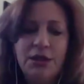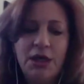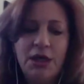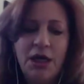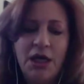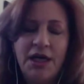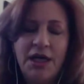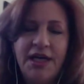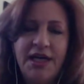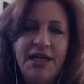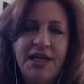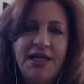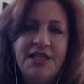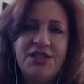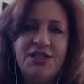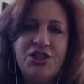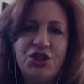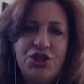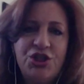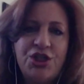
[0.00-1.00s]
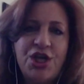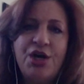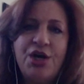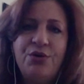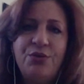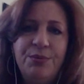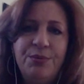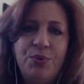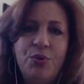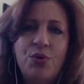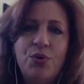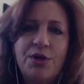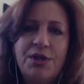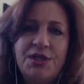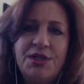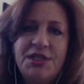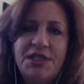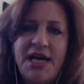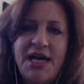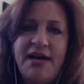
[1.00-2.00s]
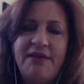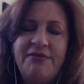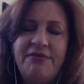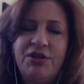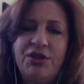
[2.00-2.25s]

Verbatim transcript: it is so important to have a